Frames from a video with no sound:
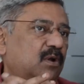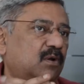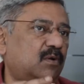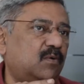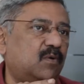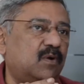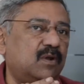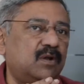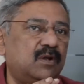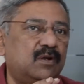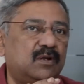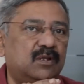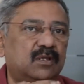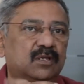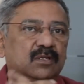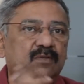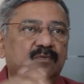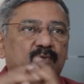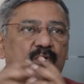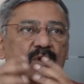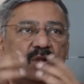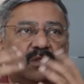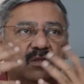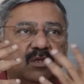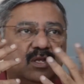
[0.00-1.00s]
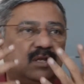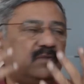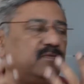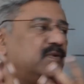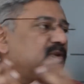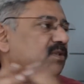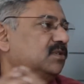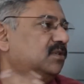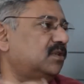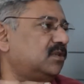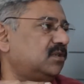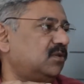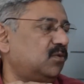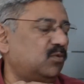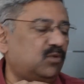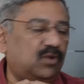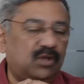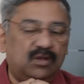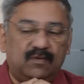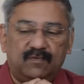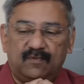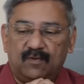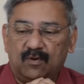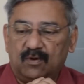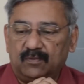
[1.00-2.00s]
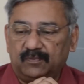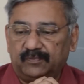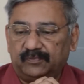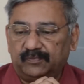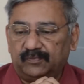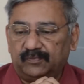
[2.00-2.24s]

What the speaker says: quantities? What are the investors looking for?